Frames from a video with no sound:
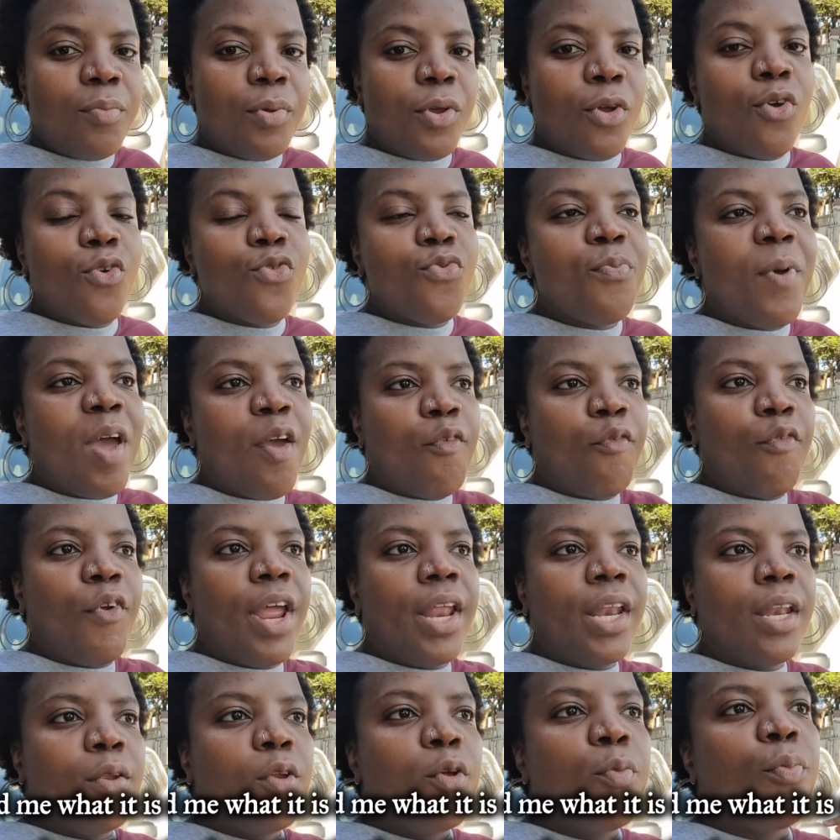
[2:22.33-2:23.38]
because my
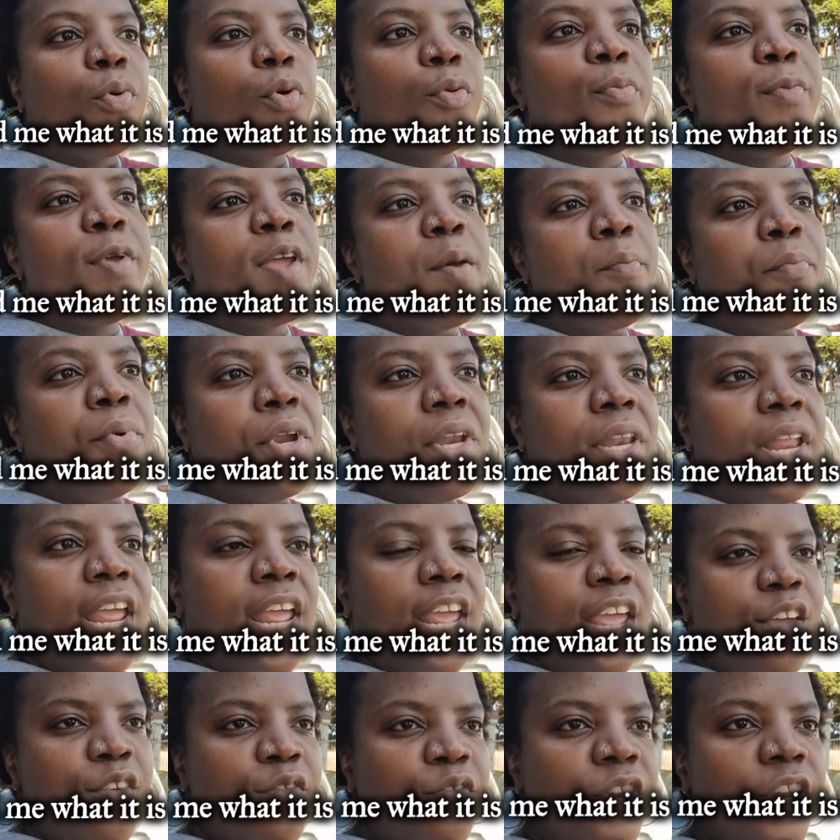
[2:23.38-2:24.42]
friend bought me a
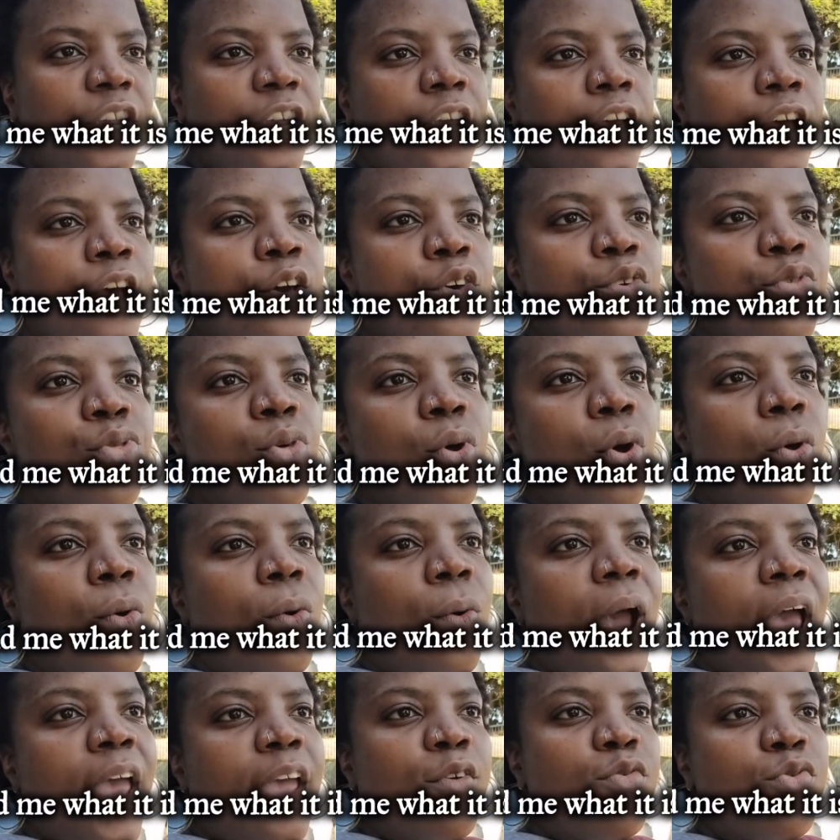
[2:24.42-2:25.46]
birthday gift,
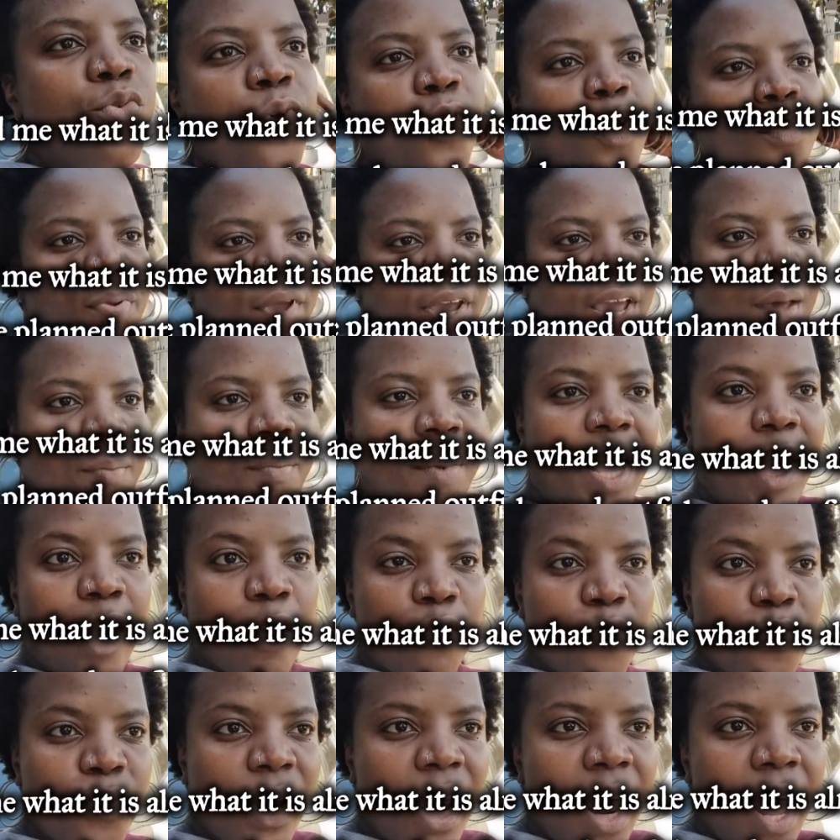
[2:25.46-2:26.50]
so I have to go and pick up my
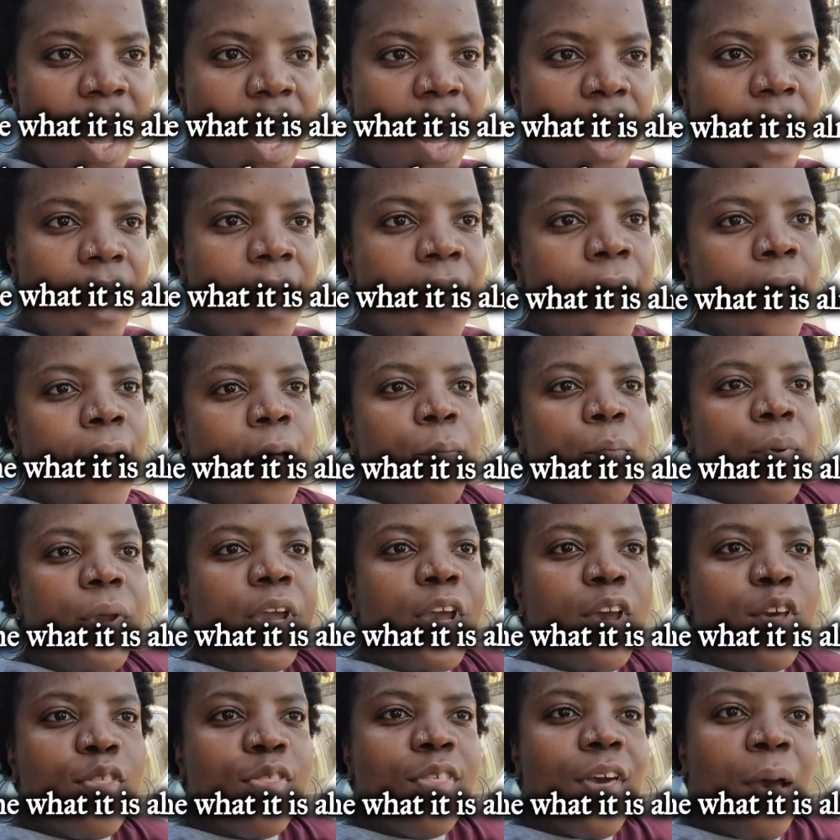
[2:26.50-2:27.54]
gift today
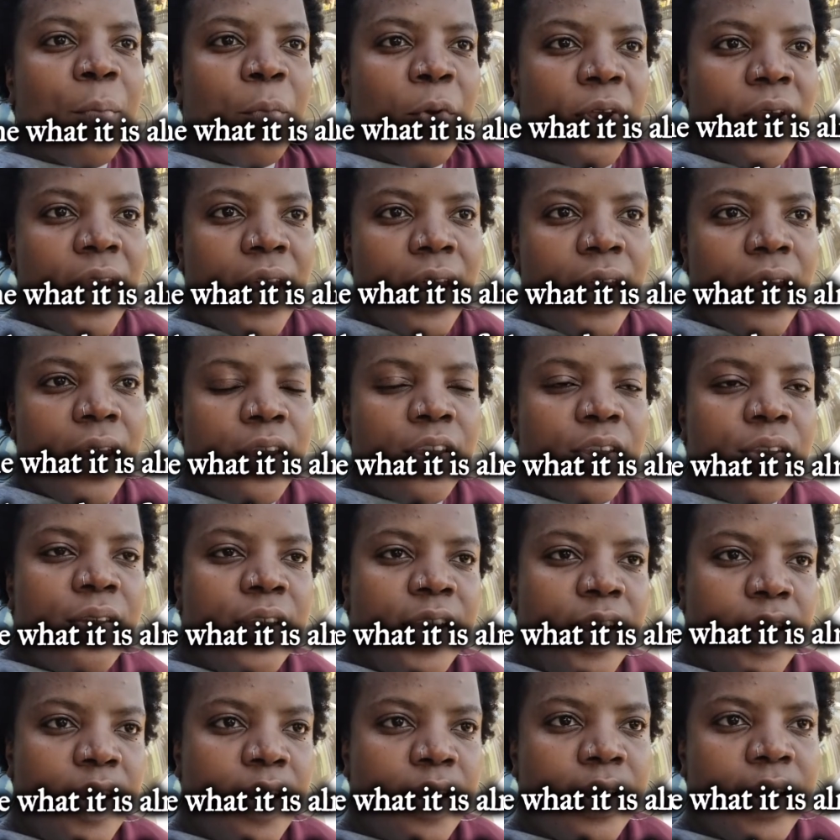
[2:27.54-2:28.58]
because I'm gonna
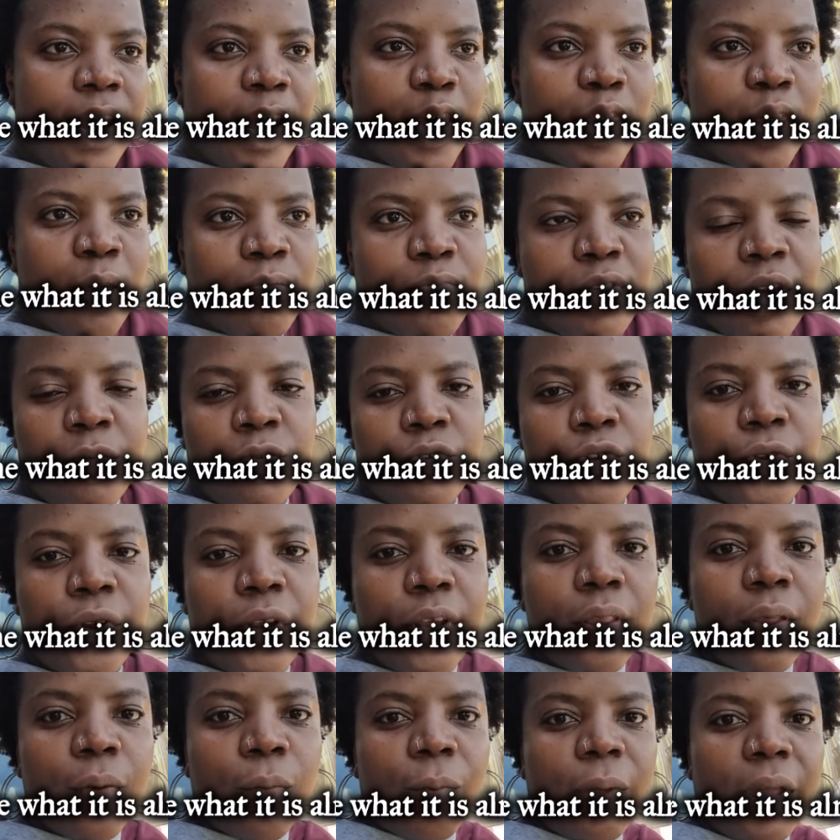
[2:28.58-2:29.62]
need it like sometime
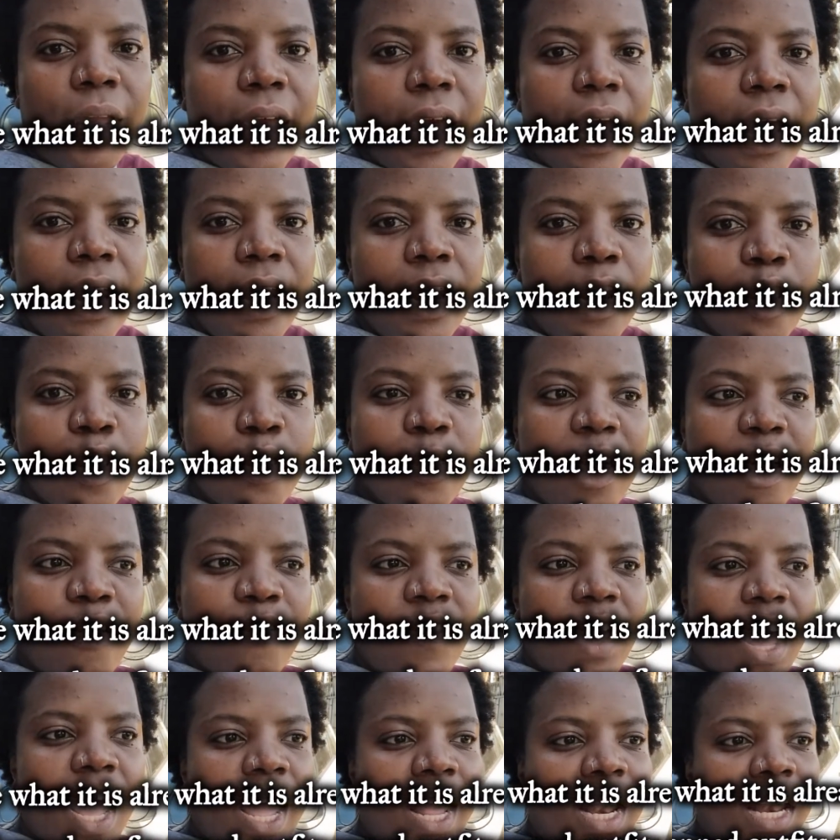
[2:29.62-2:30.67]
during the weekend and
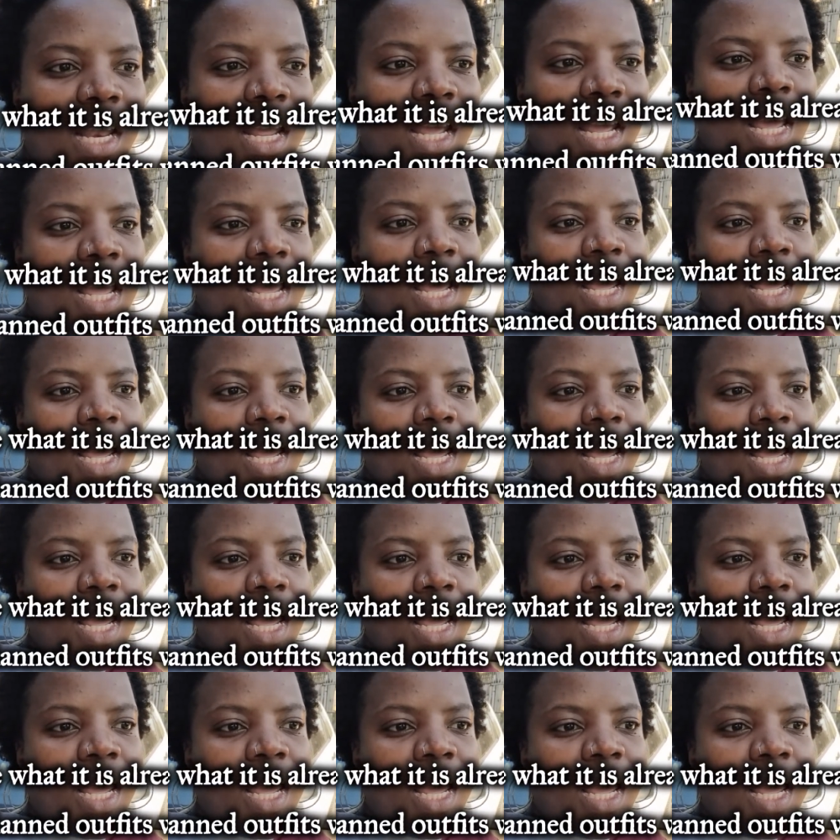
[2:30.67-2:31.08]
stuff. And